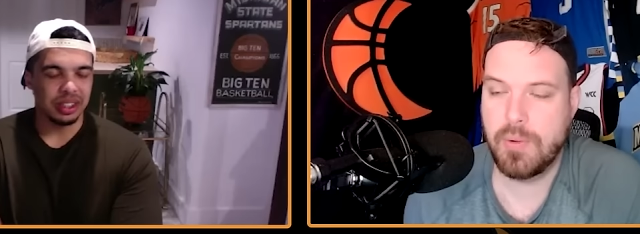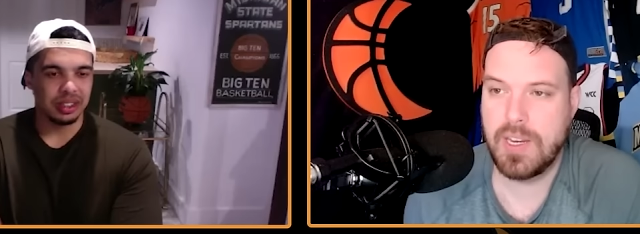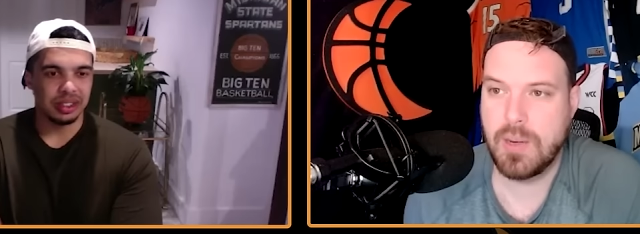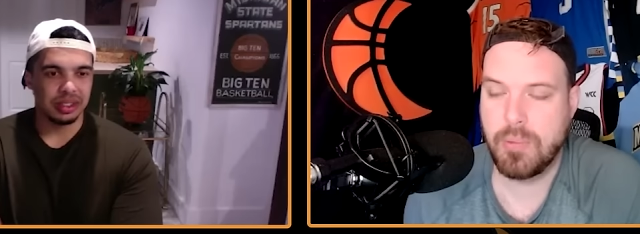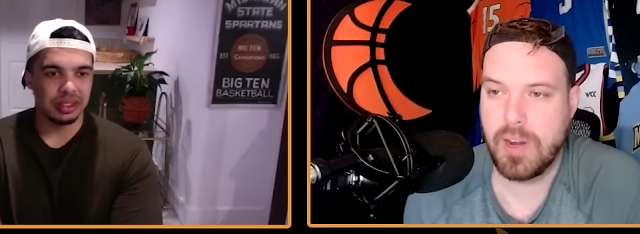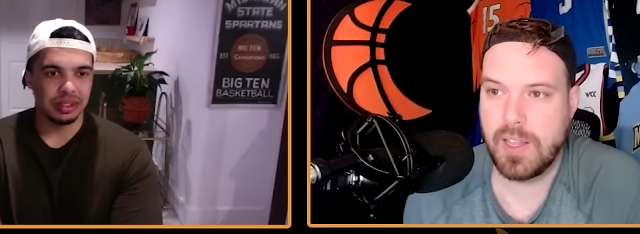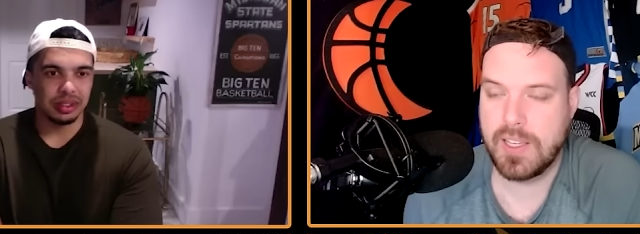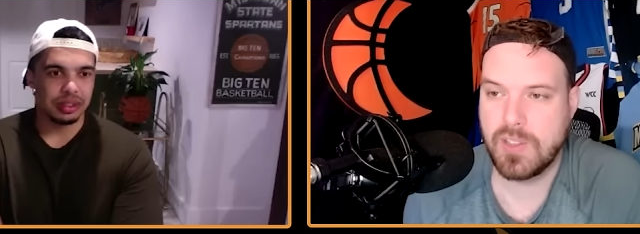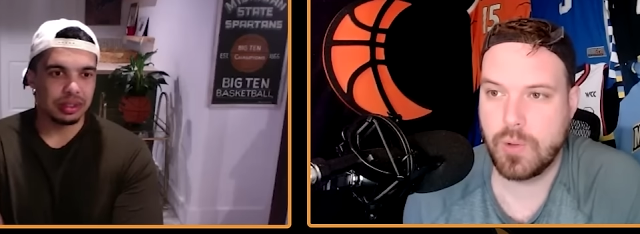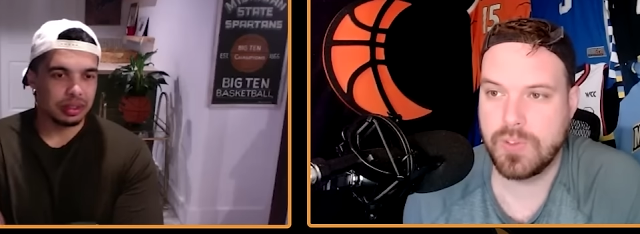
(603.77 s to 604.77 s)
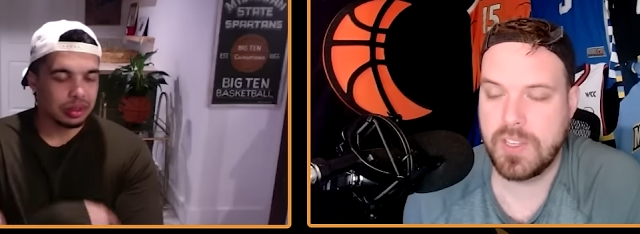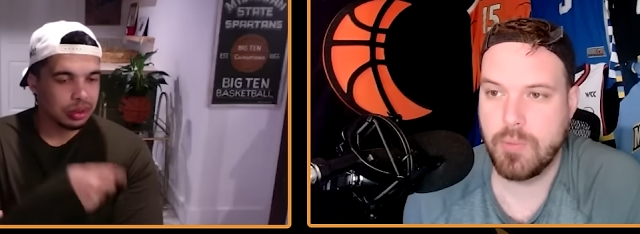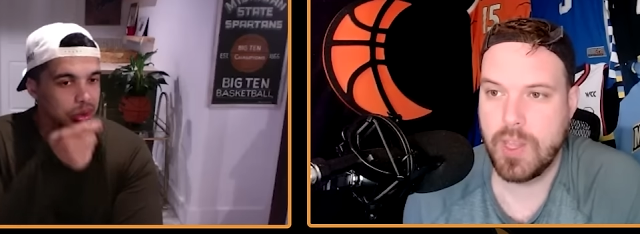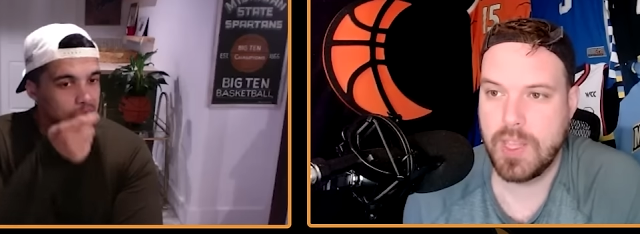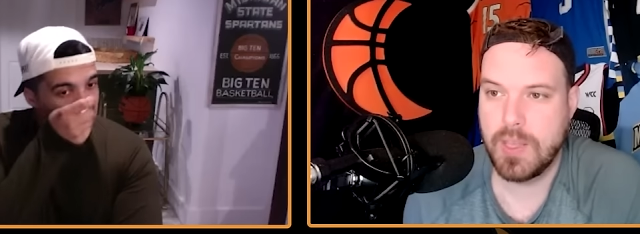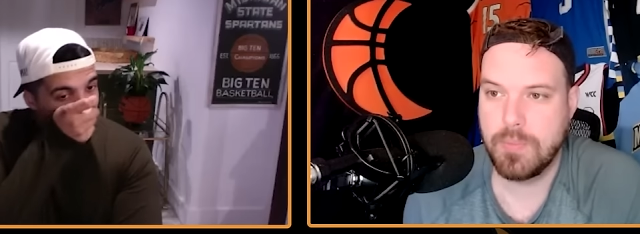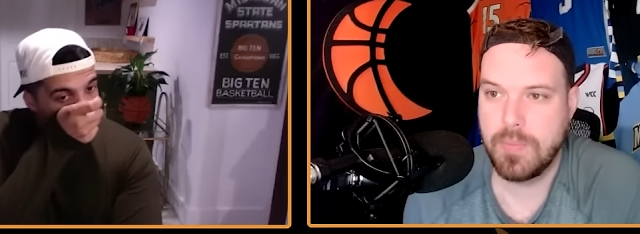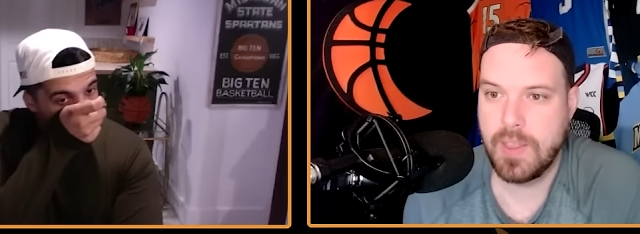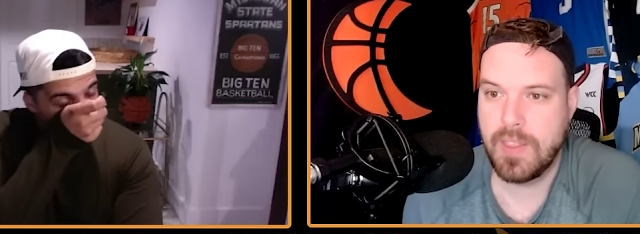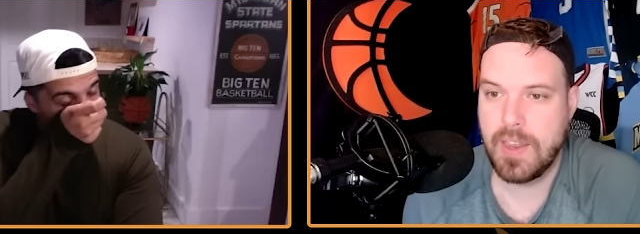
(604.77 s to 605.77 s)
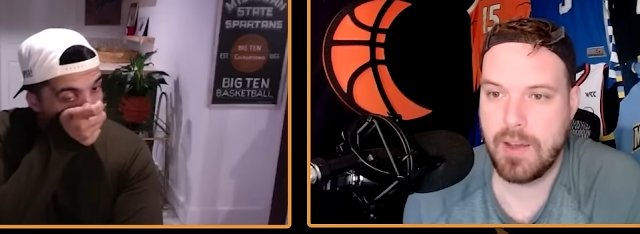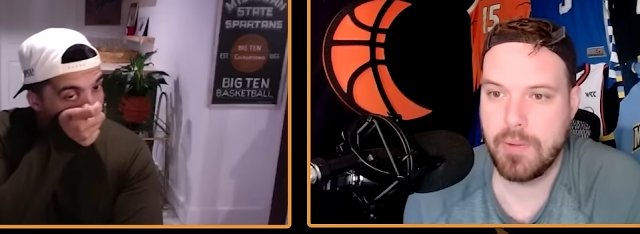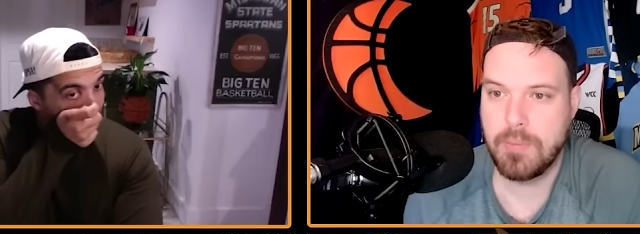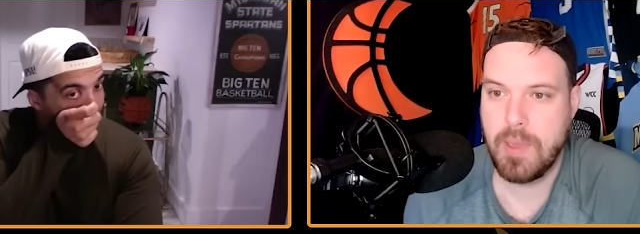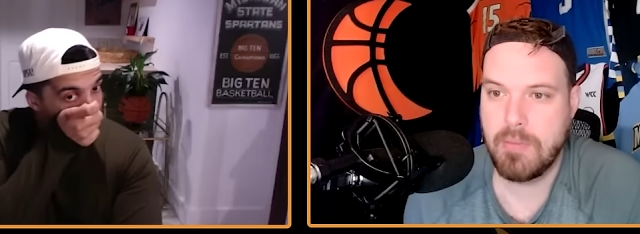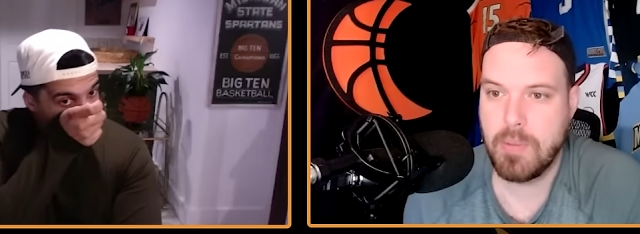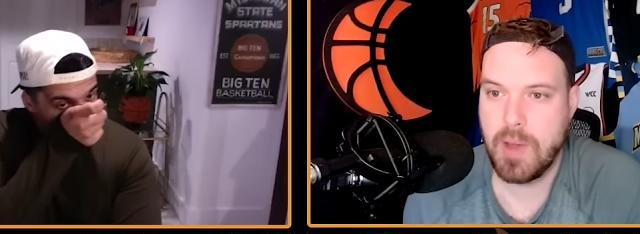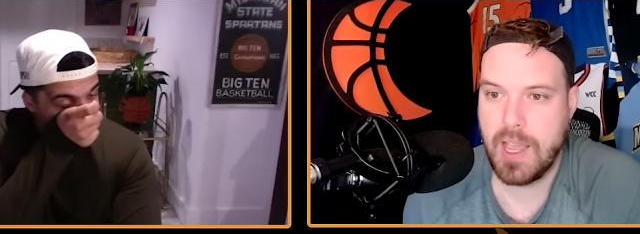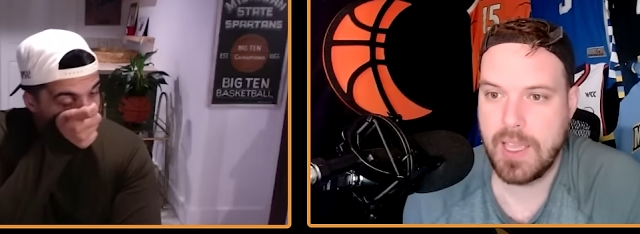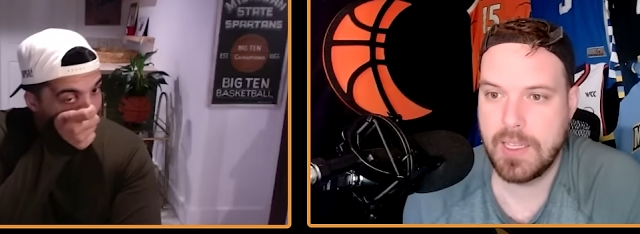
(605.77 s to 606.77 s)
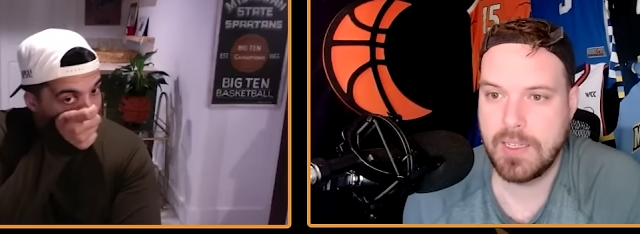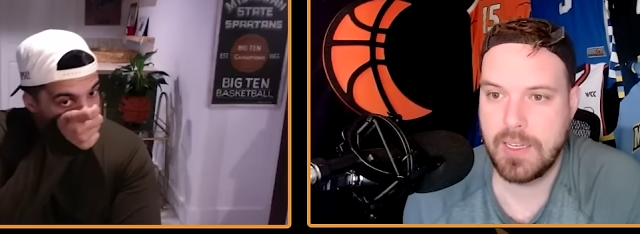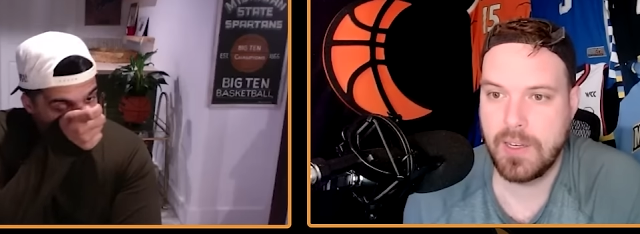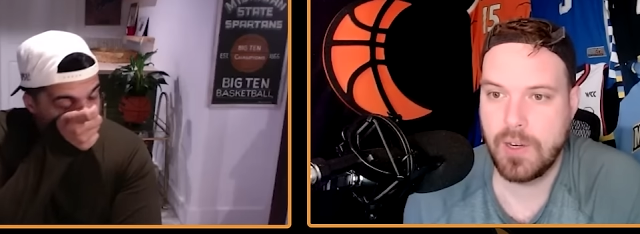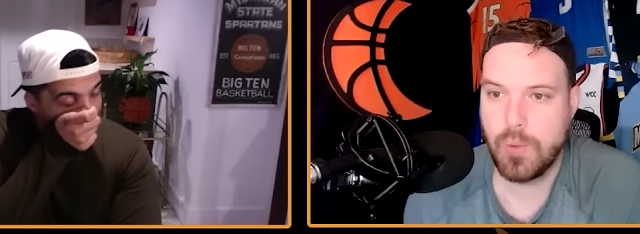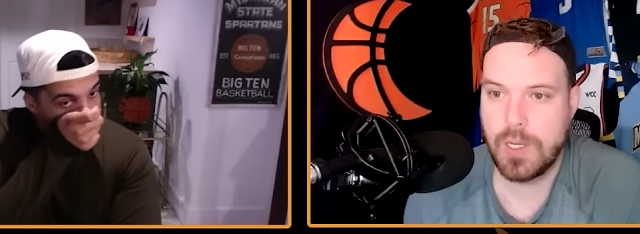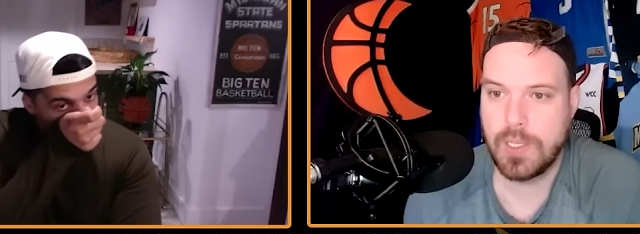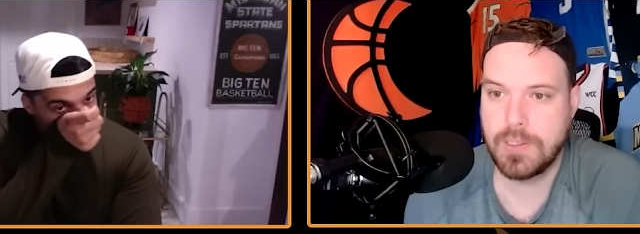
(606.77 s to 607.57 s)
Speaker 1: need to bring like his whole team with him, and then I would maybe buy it in year one.